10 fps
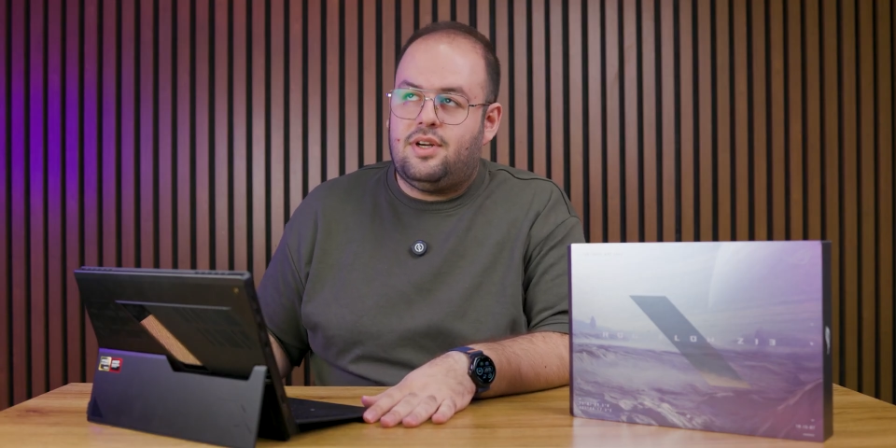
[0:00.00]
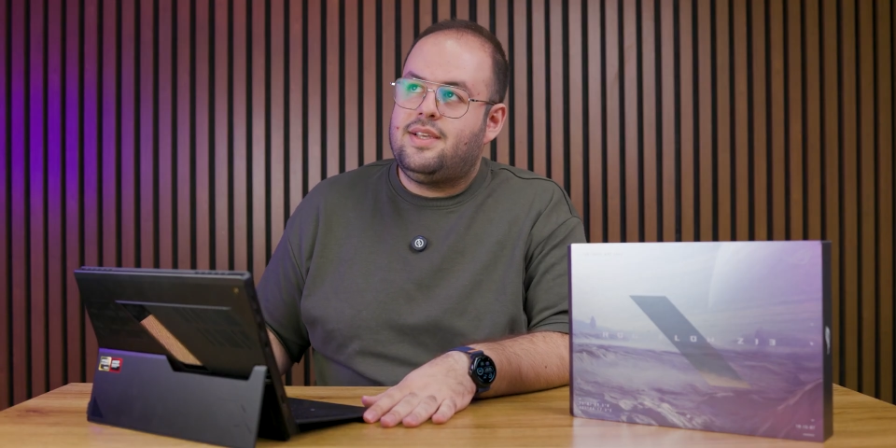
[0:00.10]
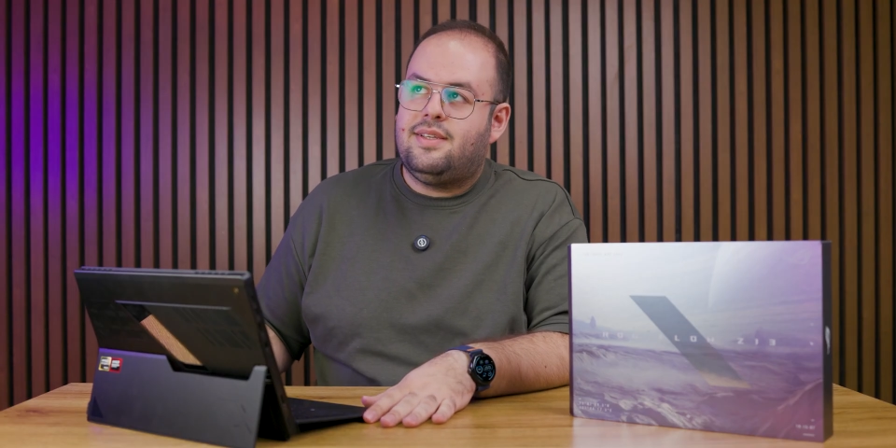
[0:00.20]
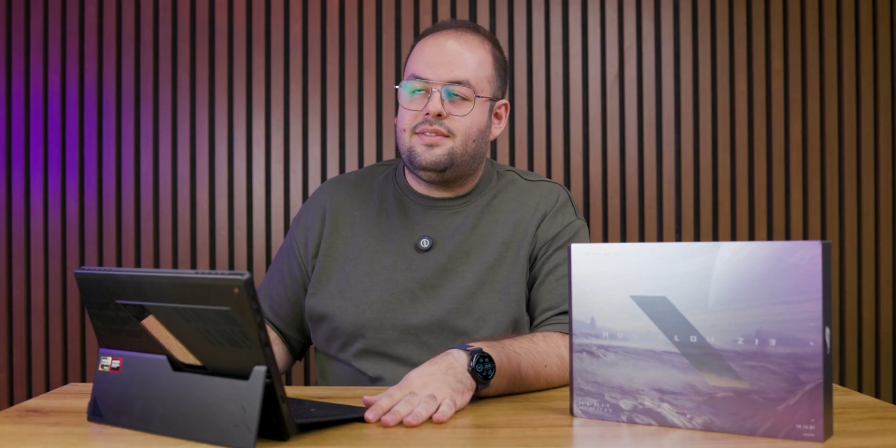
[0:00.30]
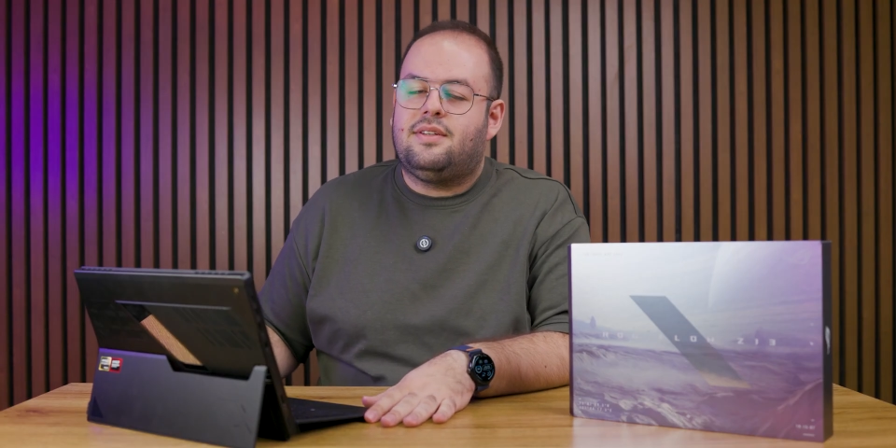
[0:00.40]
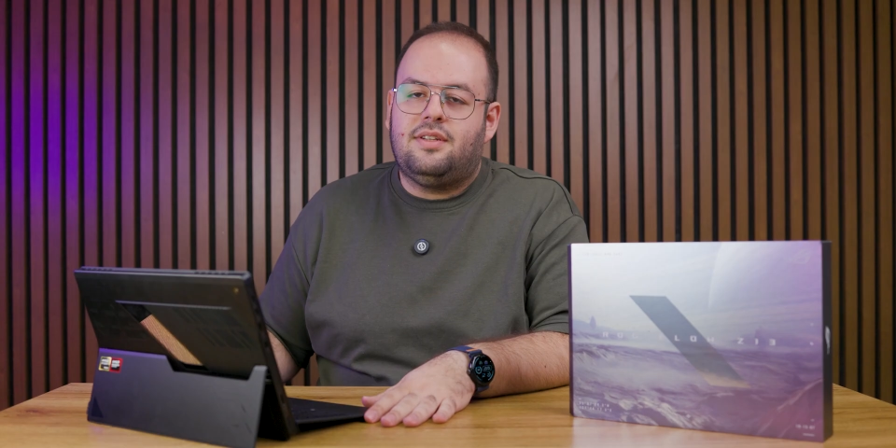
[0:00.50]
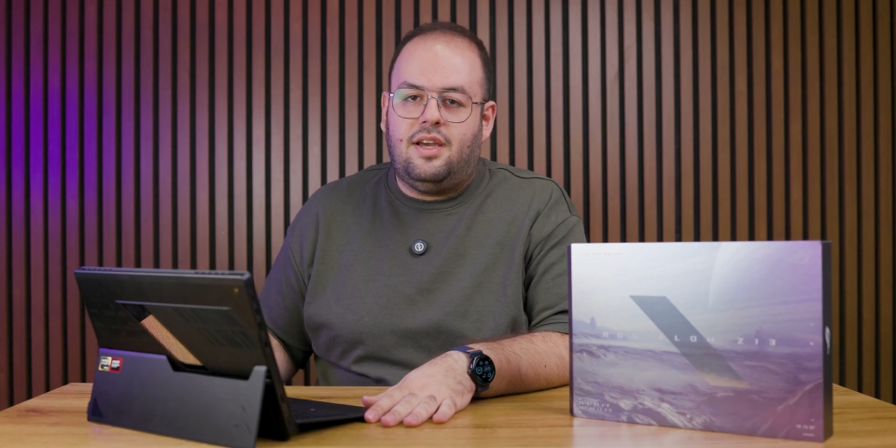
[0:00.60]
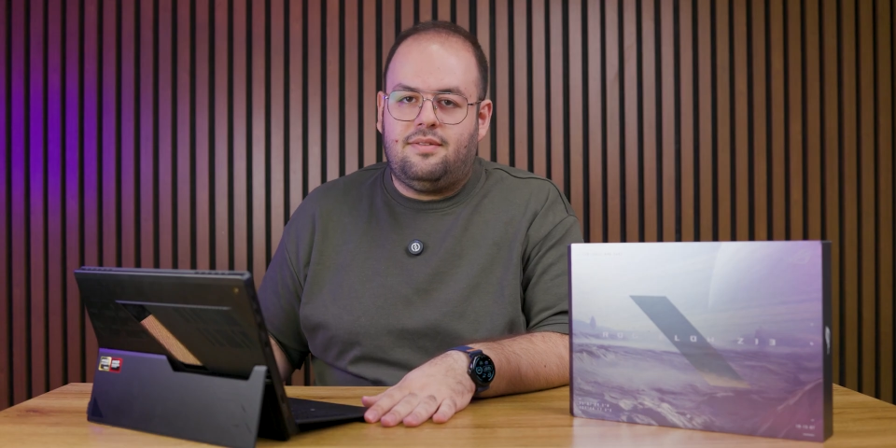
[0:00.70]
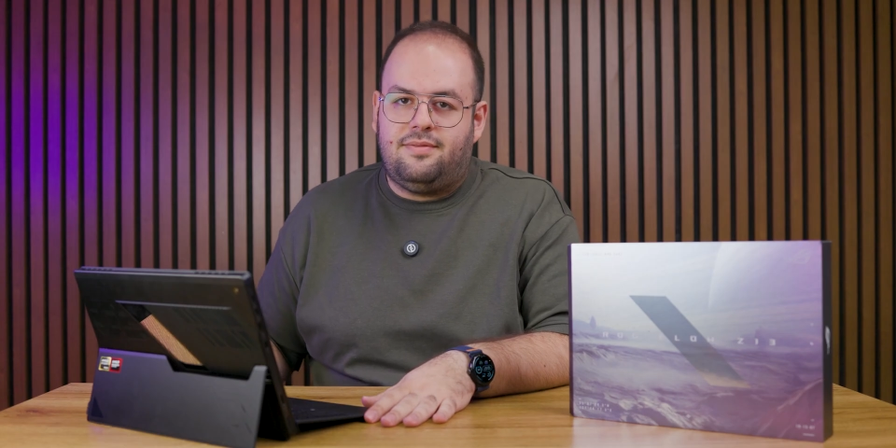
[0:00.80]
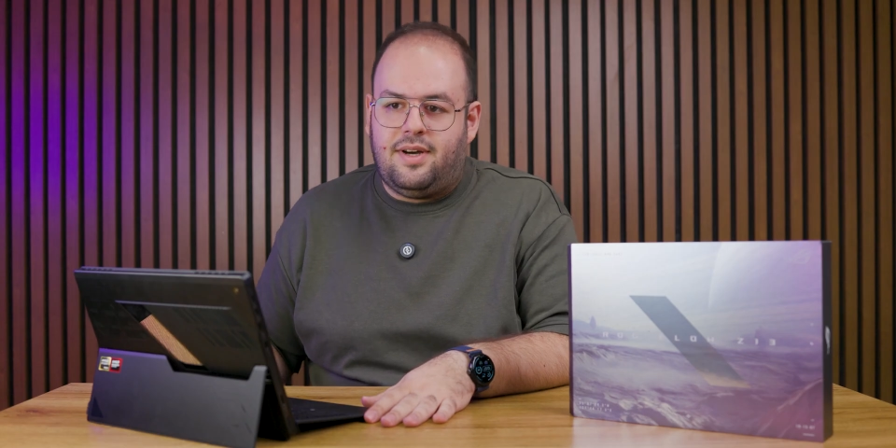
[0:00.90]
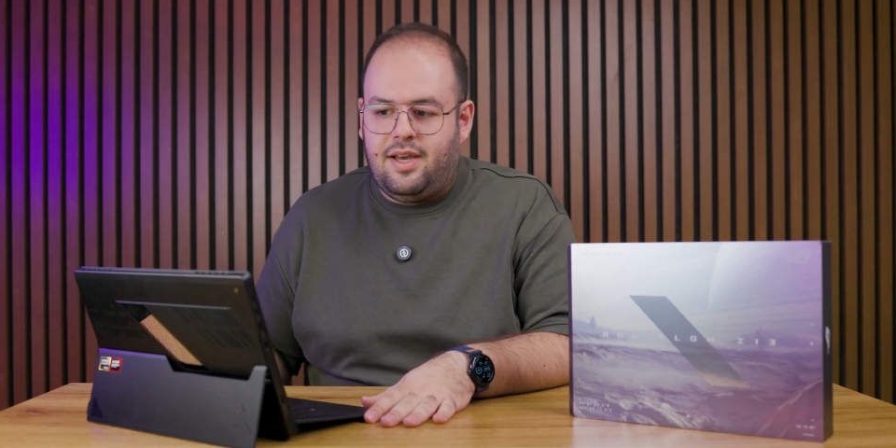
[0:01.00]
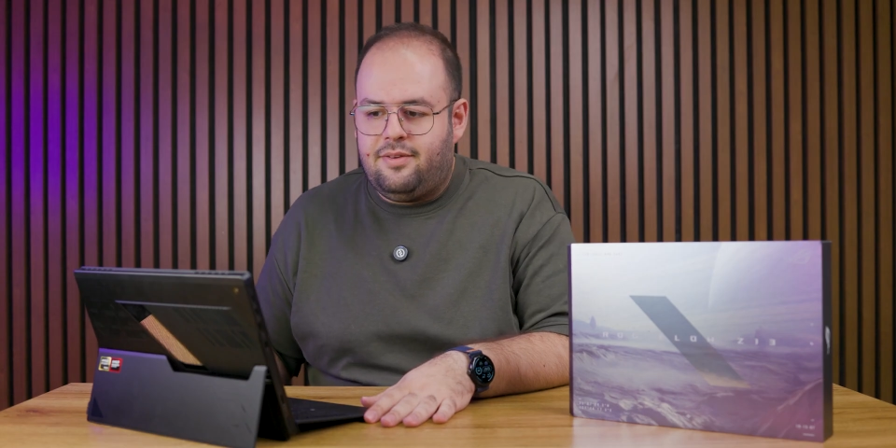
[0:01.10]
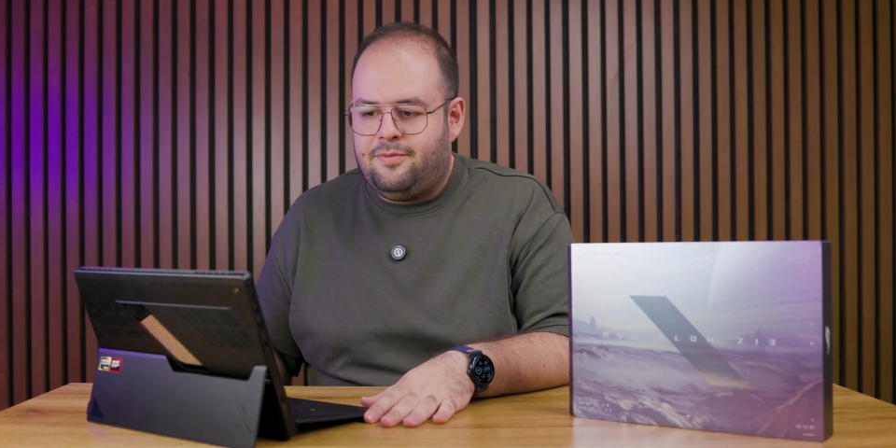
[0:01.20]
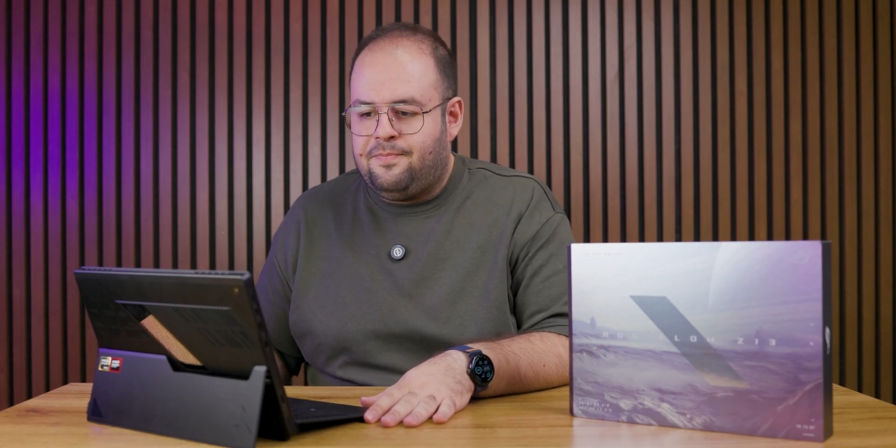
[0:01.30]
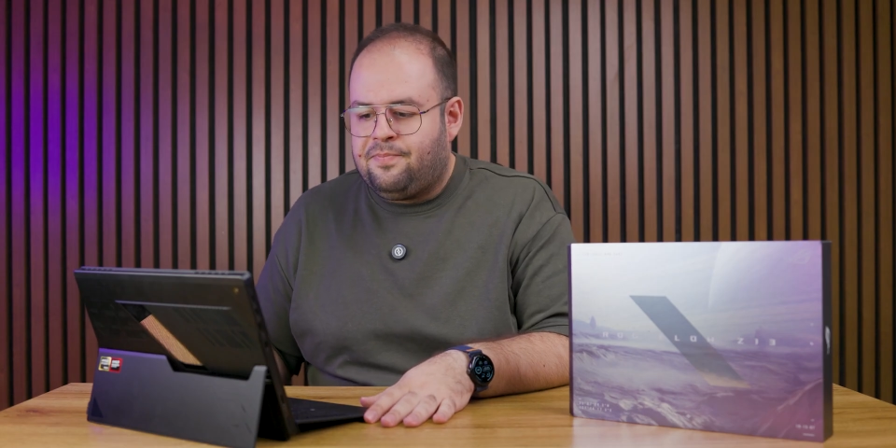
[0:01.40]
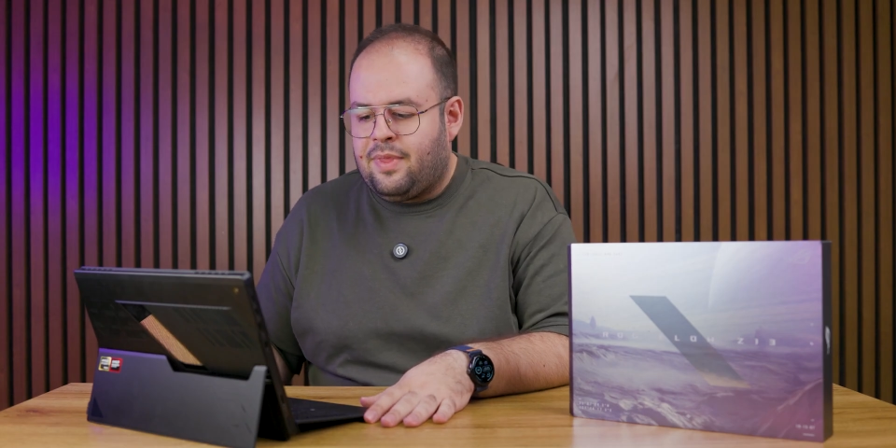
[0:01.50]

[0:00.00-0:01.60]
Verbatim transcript: Ryzen 395,